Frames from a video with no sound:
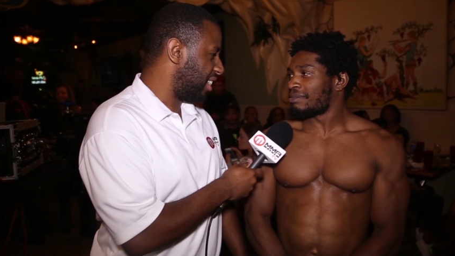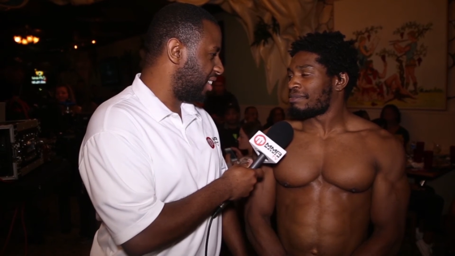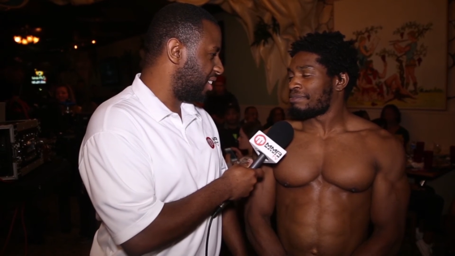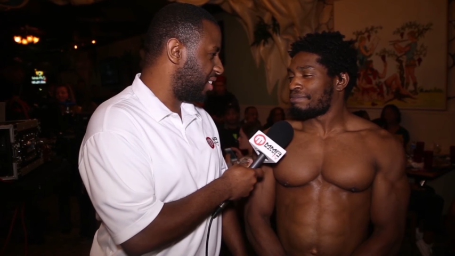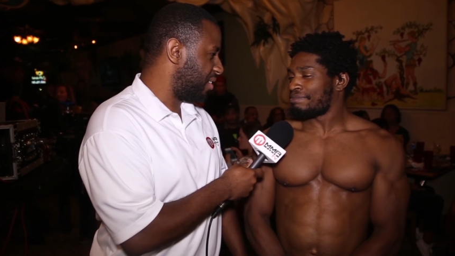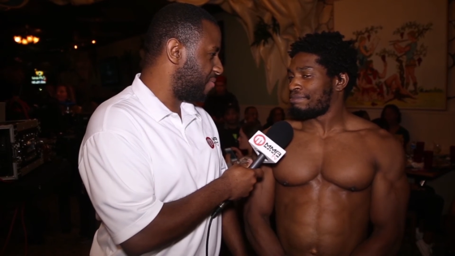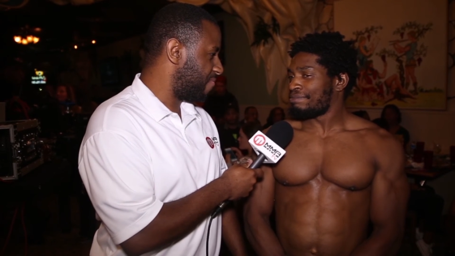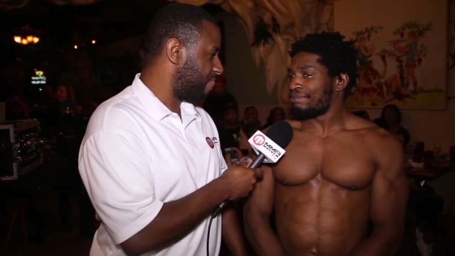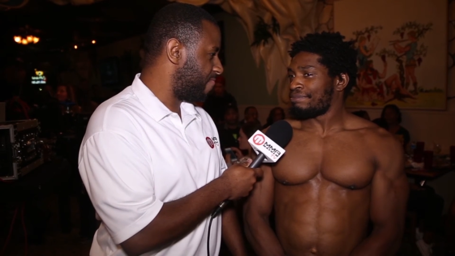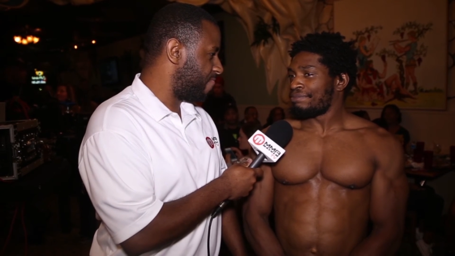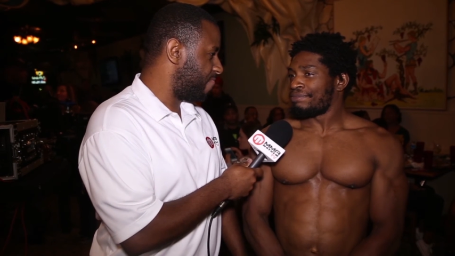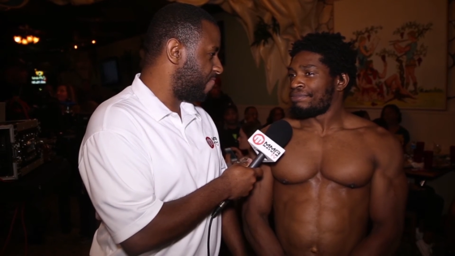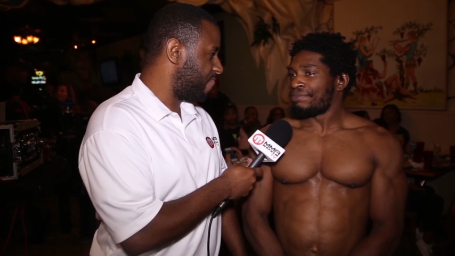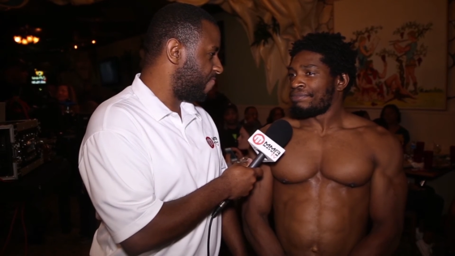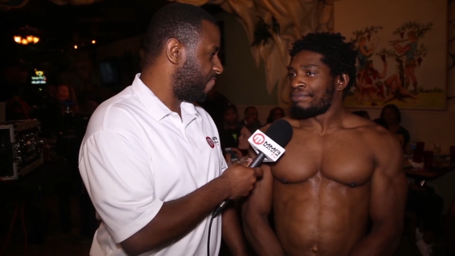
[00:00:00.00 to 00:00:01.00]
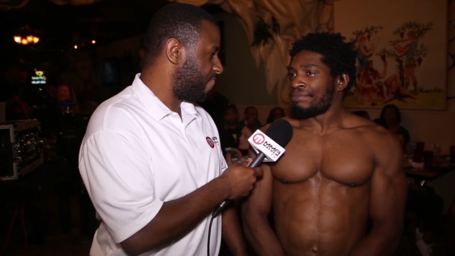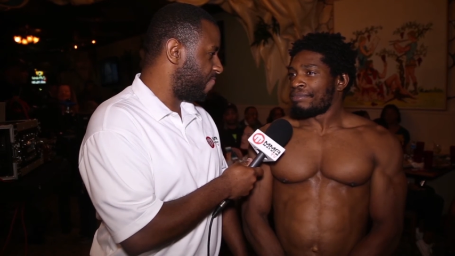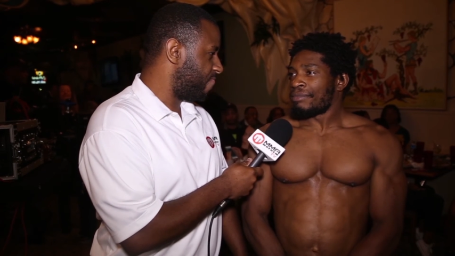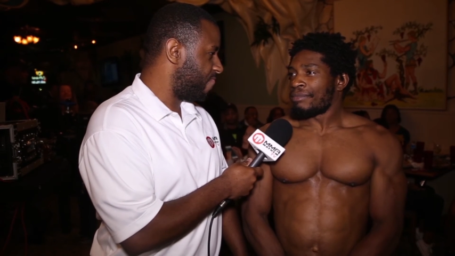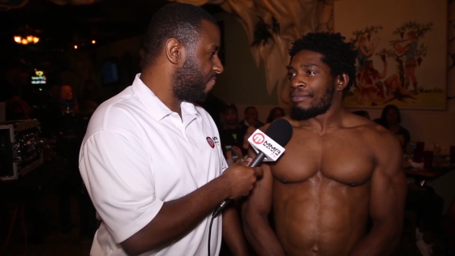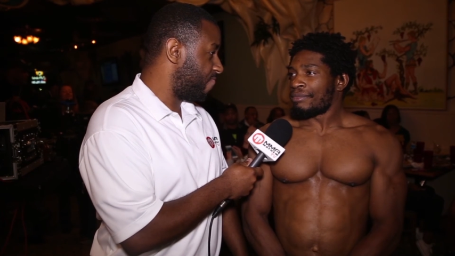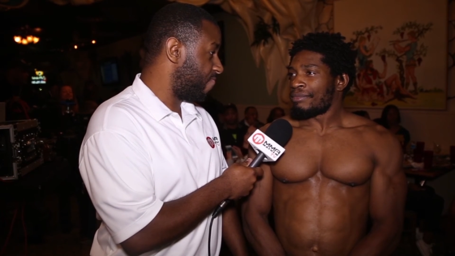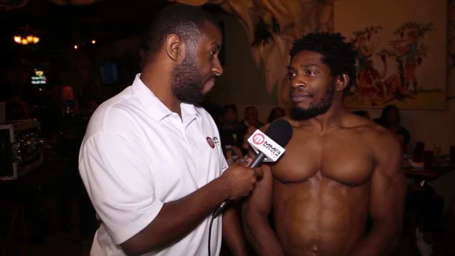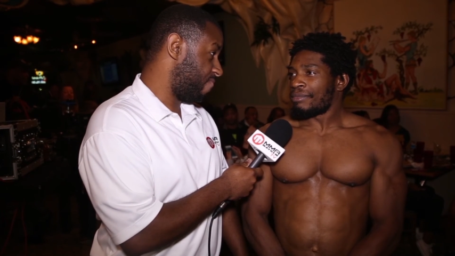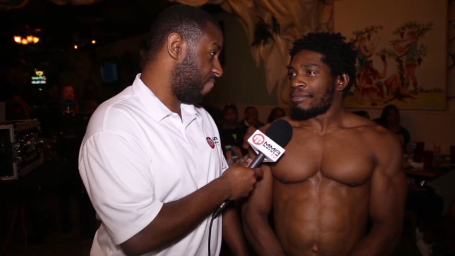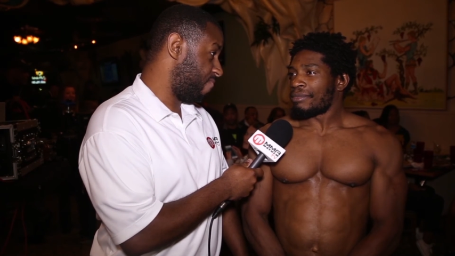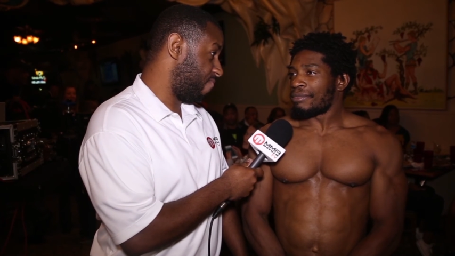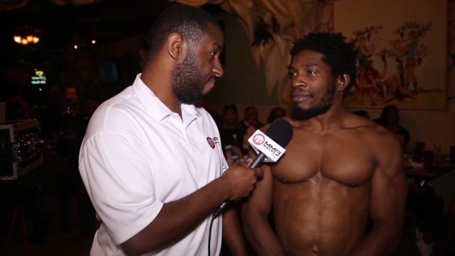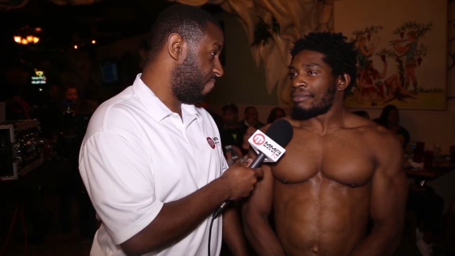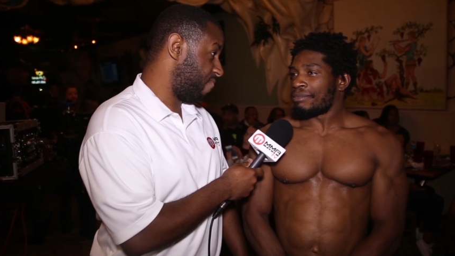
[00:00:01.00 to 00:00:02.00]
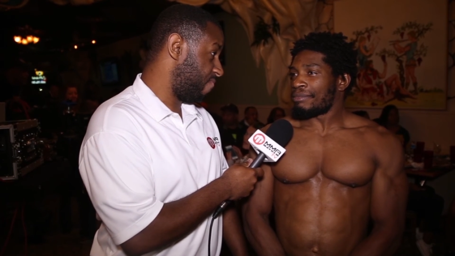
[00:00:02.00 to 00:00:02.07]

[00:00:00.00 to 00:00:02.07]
No one is speaking in this clip.